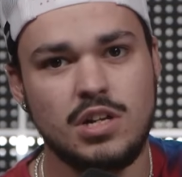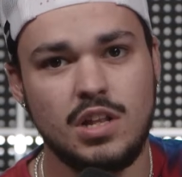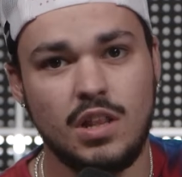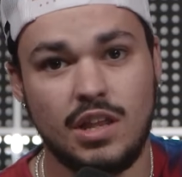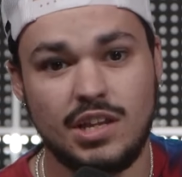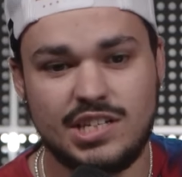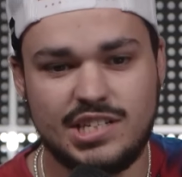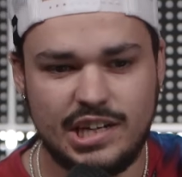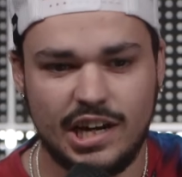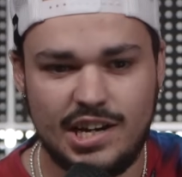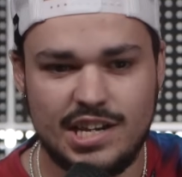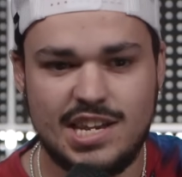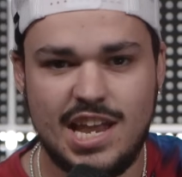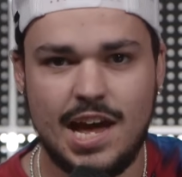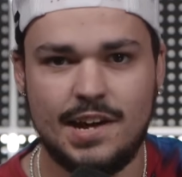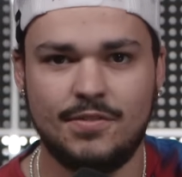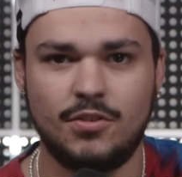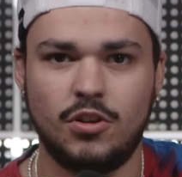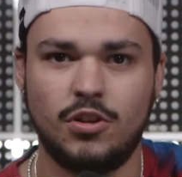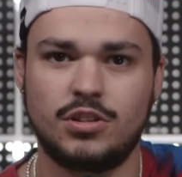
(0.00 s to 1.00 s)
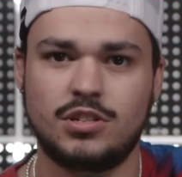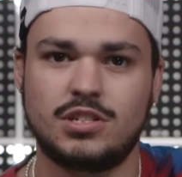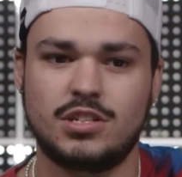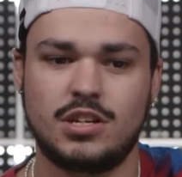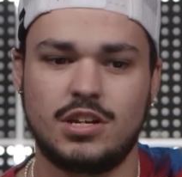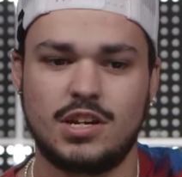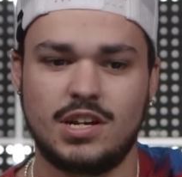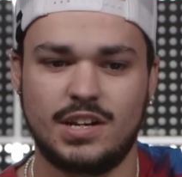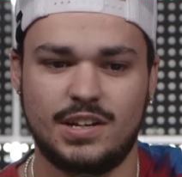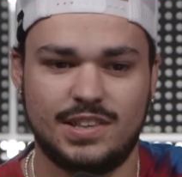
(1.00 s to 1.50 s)
the Sun Devils.
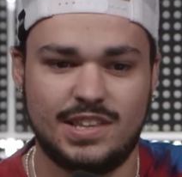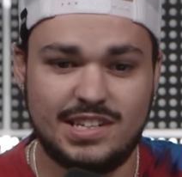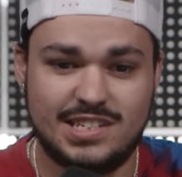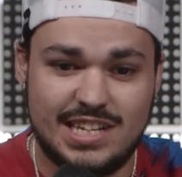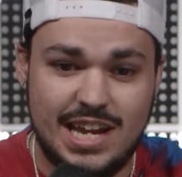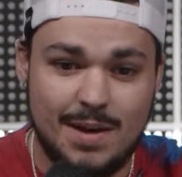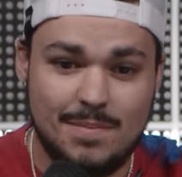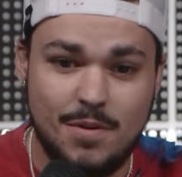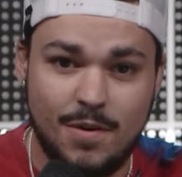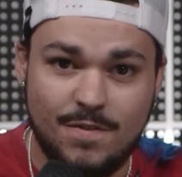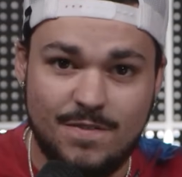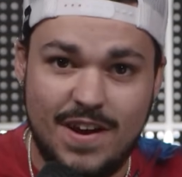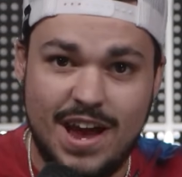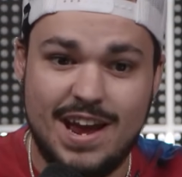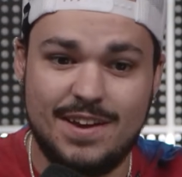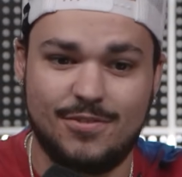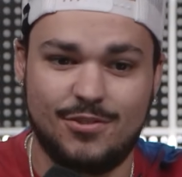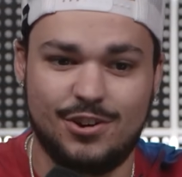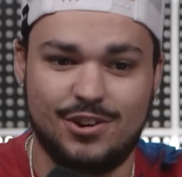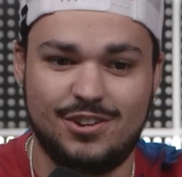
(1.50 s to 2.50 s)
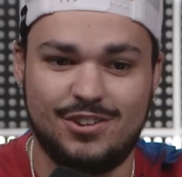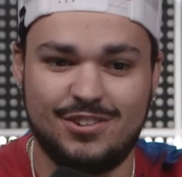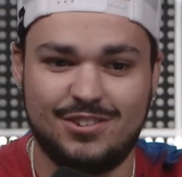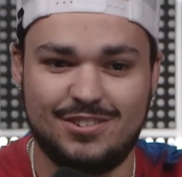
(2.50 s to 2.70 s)
This time they're favored.